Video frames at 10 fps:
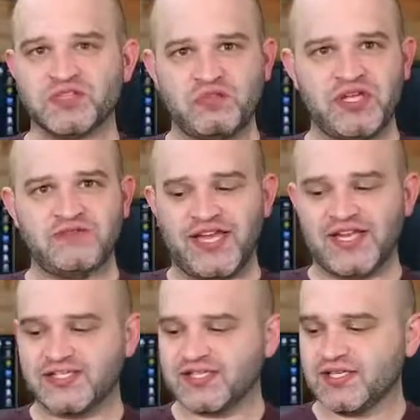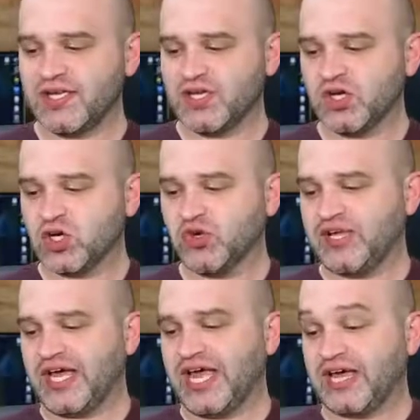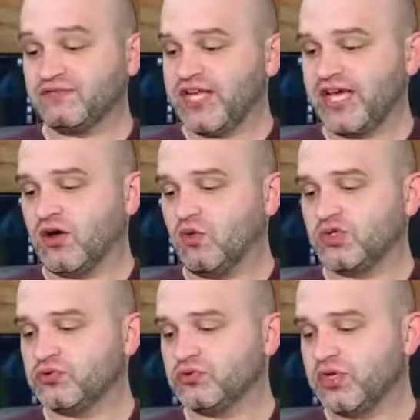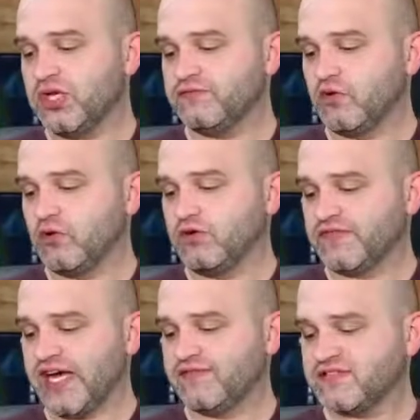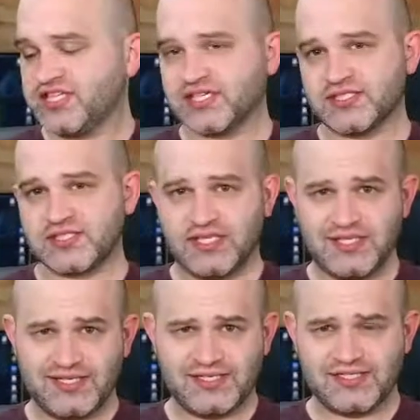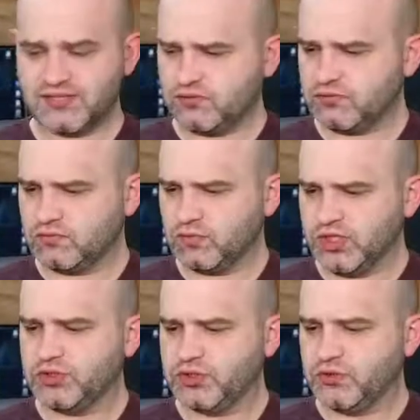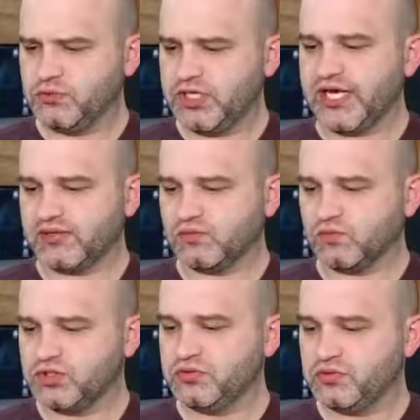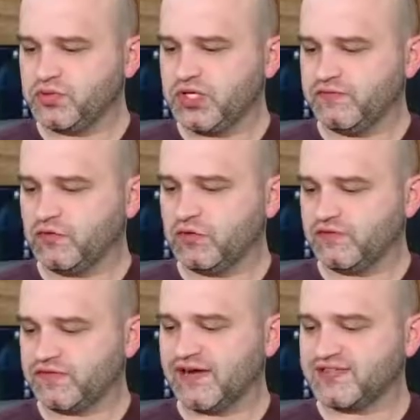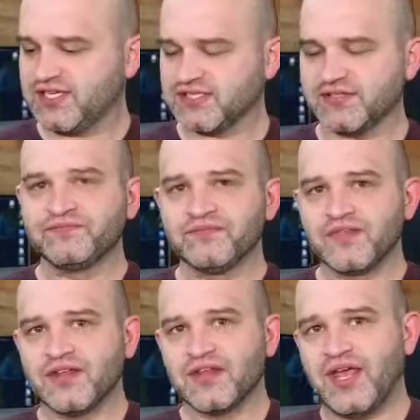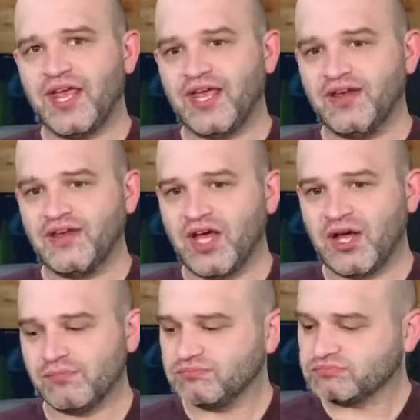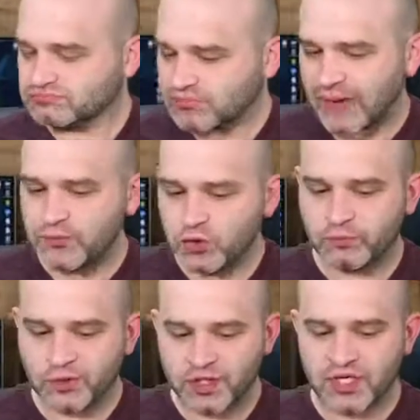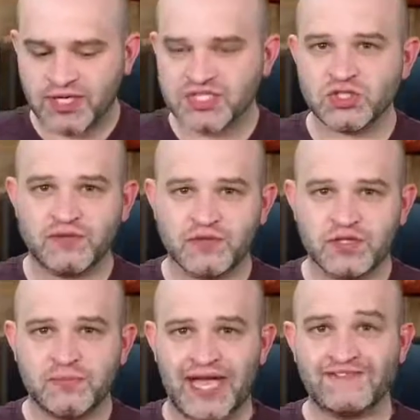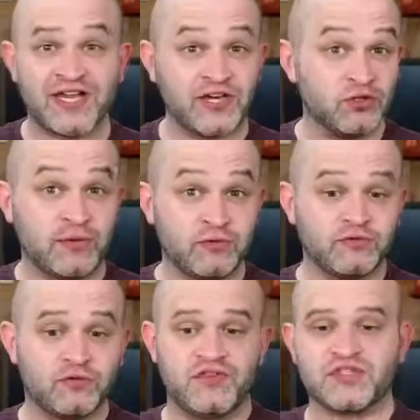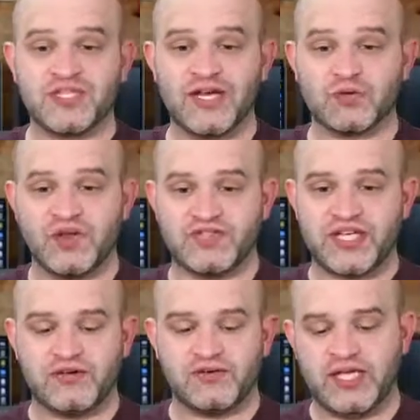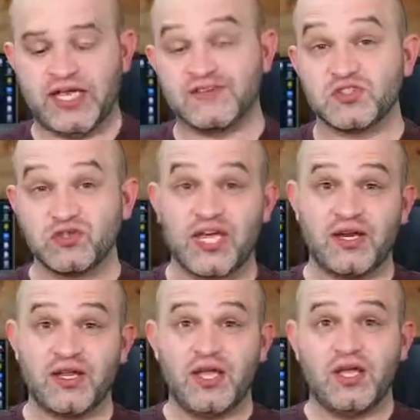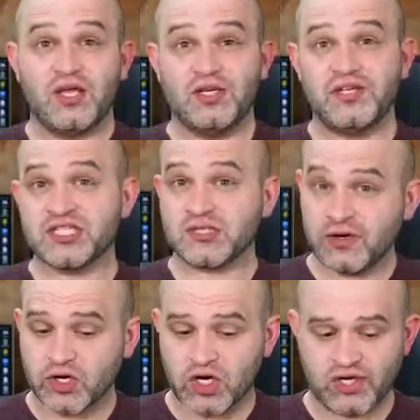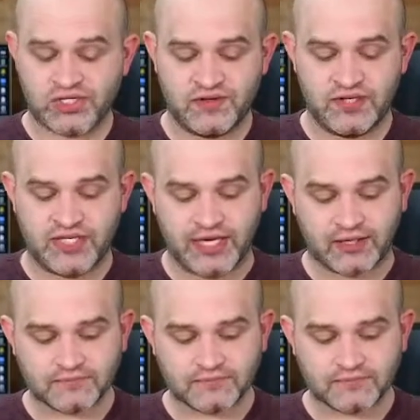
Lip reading: be advanced. Currently I have now 1, 2, 3, 4, 5, 6. 1, 2, yeah, 1, 2, 3, 4, 5, 6. And I'm doing pretty good. I still have a good, I've got to do that before this deck runs out. And I've still got a decent amount of cards in the deck.